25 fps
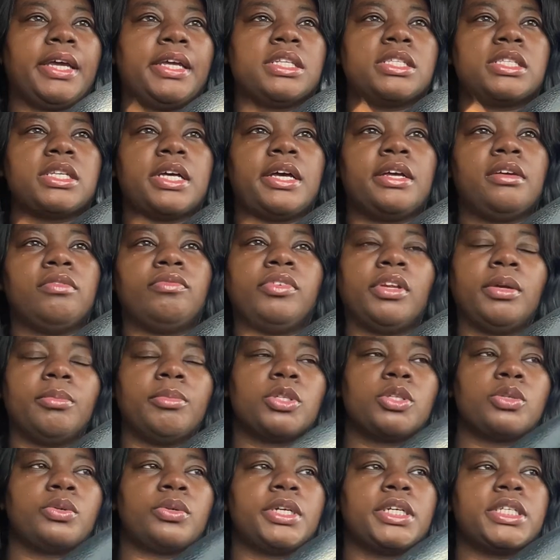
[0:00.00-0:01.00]

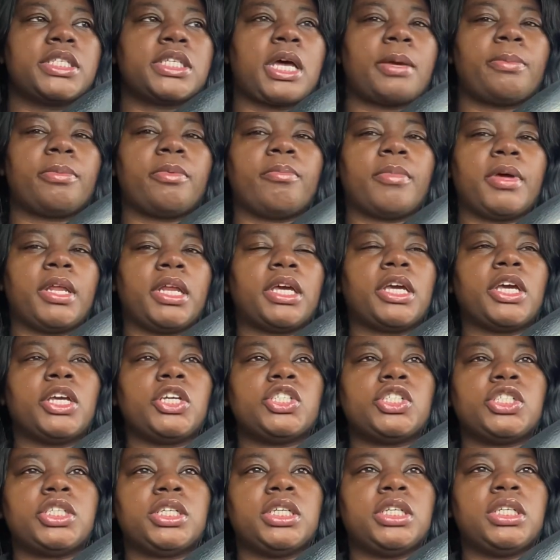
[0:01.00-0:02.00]
anti-inflammatory type of
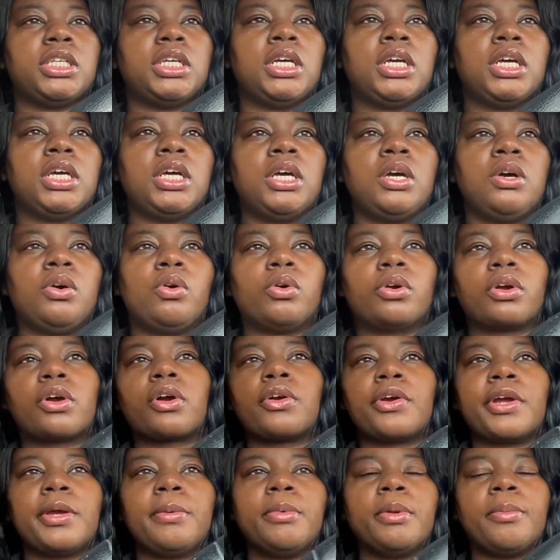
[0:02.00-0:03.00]
medication or
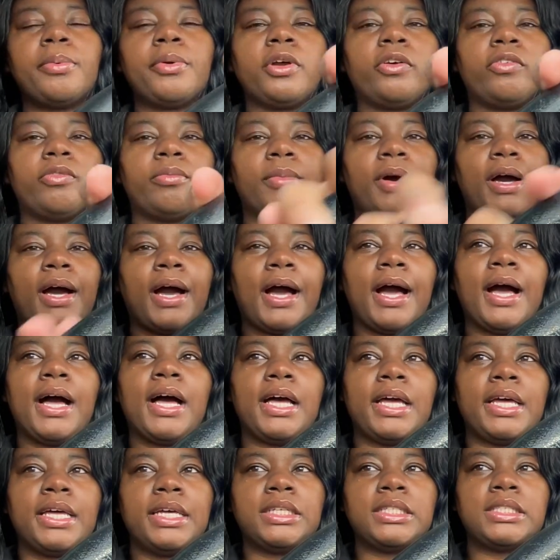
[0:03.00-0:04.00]
cream to put over my
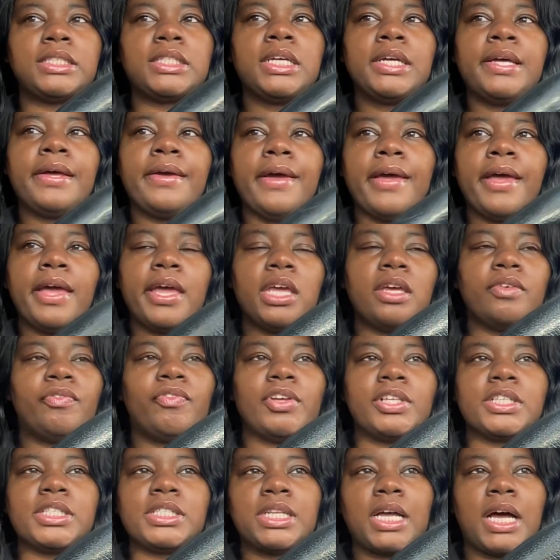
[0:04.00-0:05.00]
eyes if
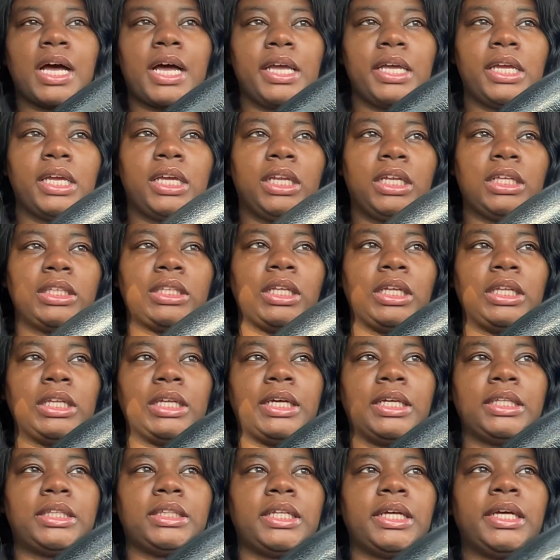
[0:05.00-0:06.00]
it's not anything
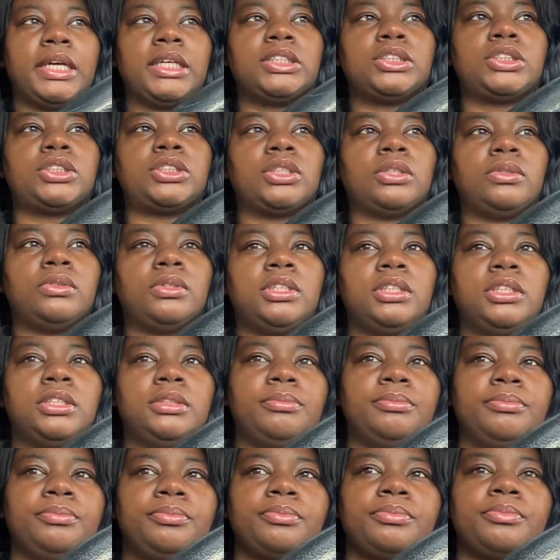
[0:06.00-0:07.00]
like that so
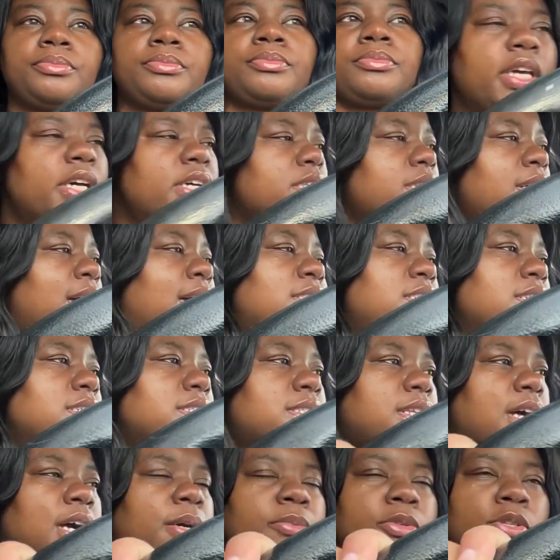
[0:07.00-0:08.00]
um yeah so i just
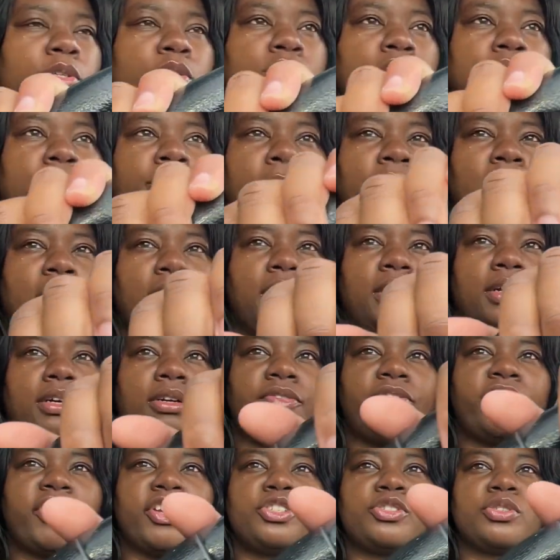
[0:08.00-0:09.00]
stopped using my uh,
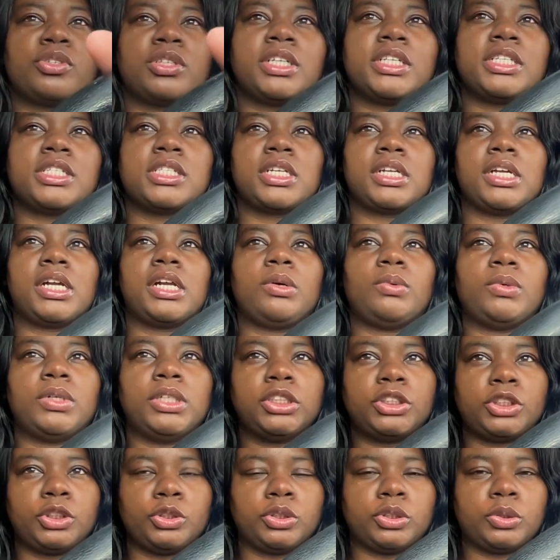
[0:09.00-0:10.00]
facial cleanser that i
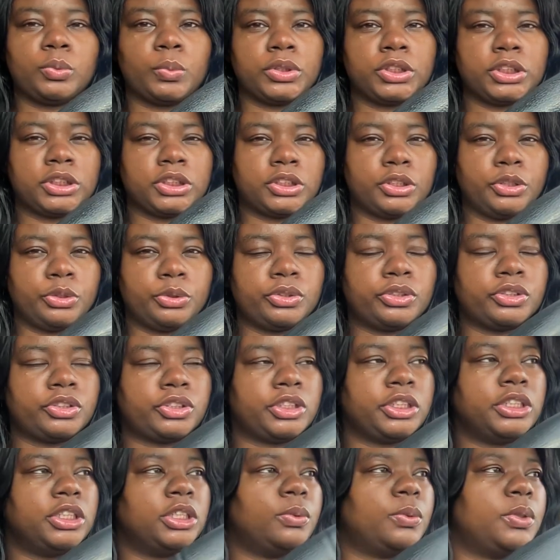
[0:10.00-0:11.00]
was using which is the
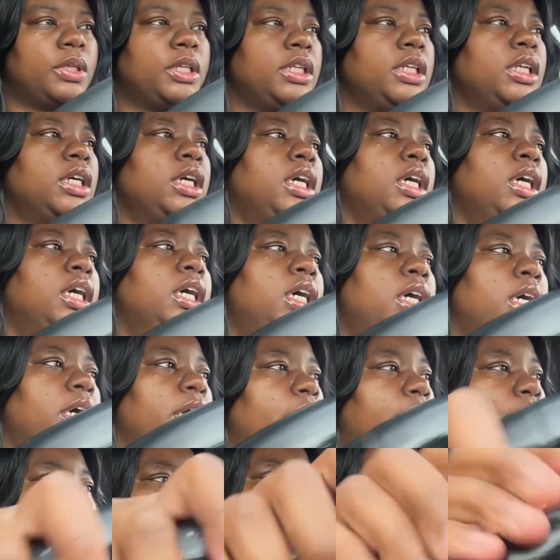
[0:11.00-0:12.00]
neutrogena one
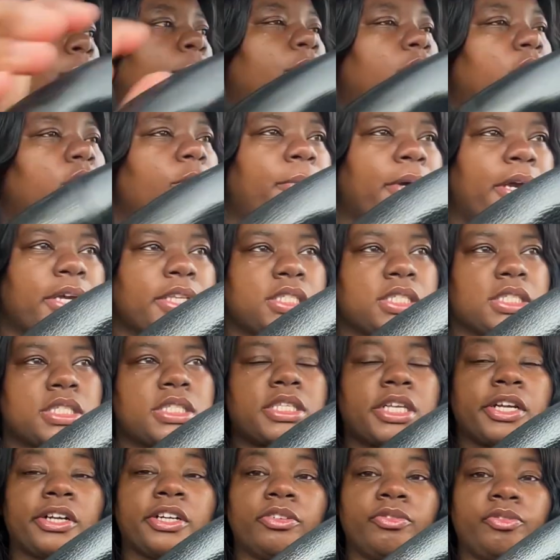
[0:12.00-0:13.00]
and i'm gonna go back to
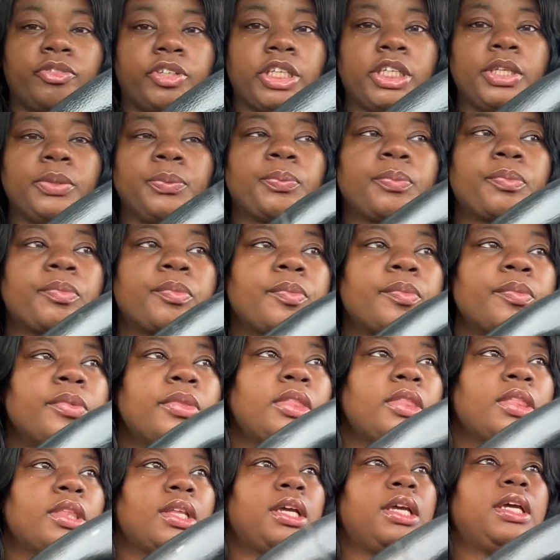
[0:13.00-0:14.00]
cerave
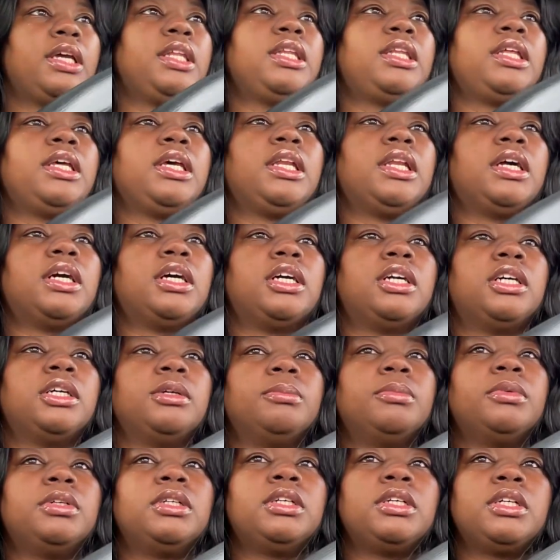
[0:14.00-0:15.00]
and then
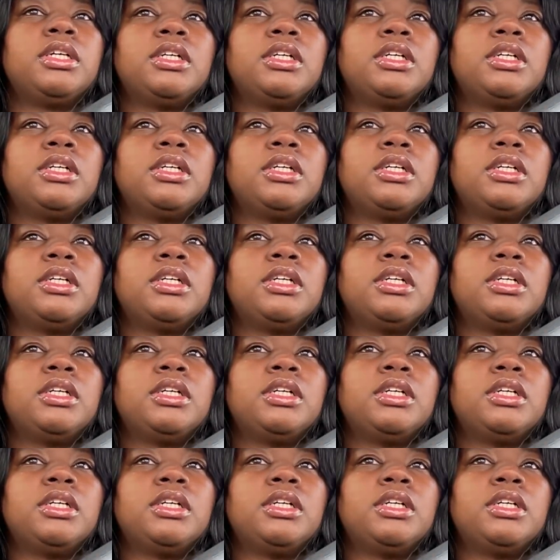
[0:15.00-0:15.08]
um